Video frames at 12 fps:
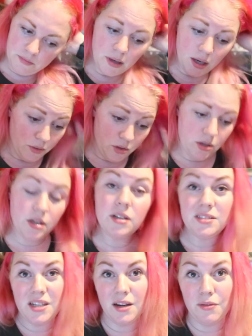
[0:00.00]
But I'm not gonna
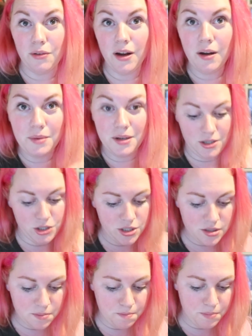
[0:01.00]
dig for it. I'm gonna
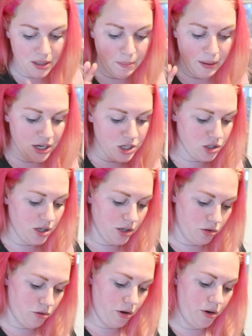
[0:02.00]
just be patient and a
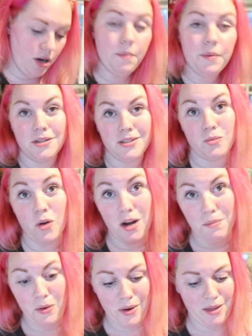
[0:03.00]
grown up and just work
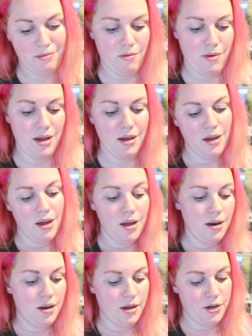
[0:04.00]
my way through it
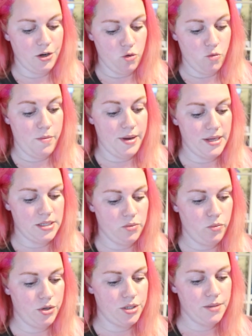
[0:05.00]
like a normal person
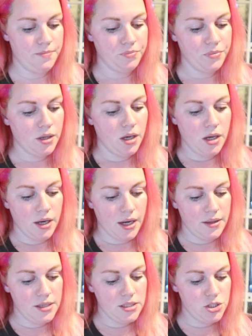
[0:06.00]
would.
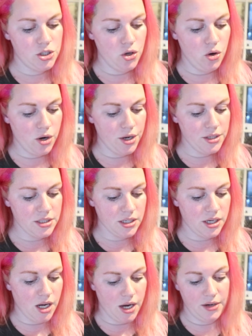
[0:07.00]
Okay, this is yogurt
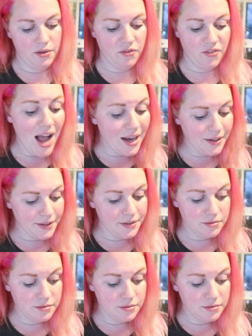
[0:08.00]
Einfack.